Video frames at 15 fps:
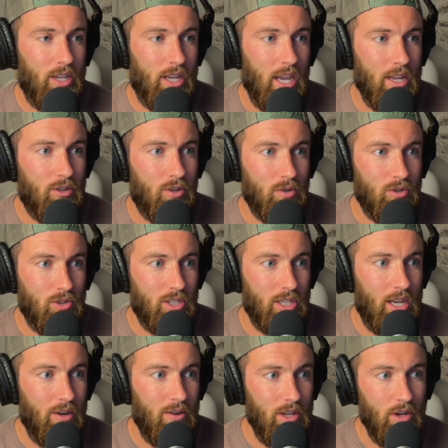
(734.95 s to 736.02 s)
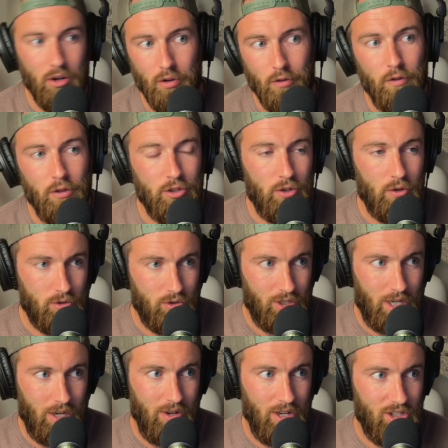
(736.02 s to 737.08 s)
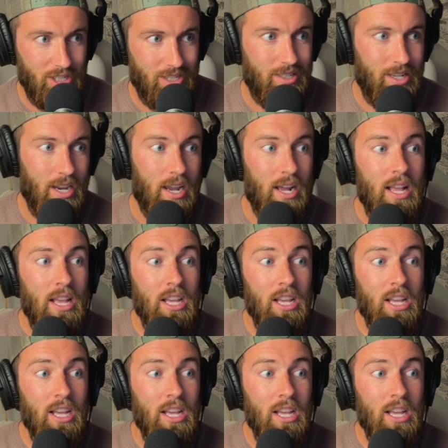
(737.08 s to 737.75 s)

to get Social Security, or full Social Security, I should say.